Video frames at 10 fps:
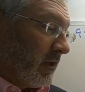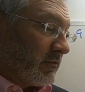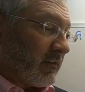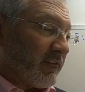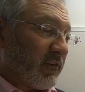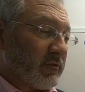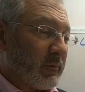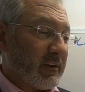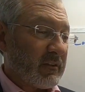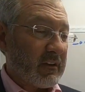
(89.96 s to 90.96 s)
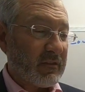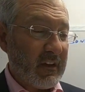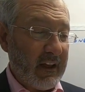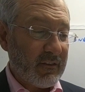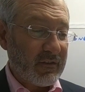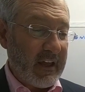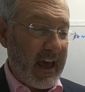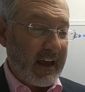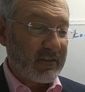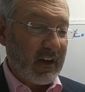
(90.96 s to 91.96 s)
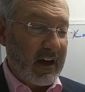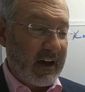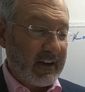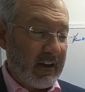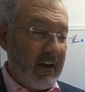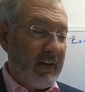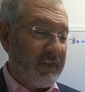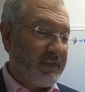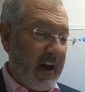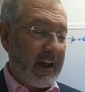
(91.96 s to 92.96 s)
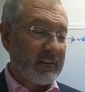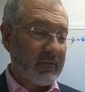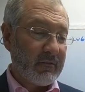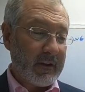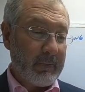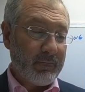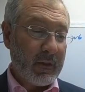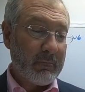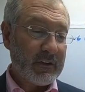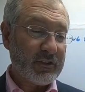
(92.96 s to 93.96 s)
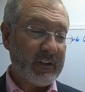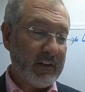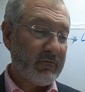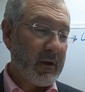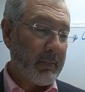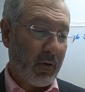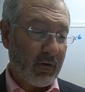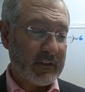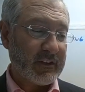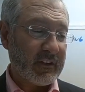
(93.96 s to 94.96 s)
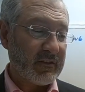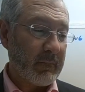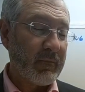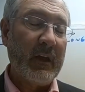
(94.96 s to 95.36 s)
So the first one is sales tax on factory machinery purchased.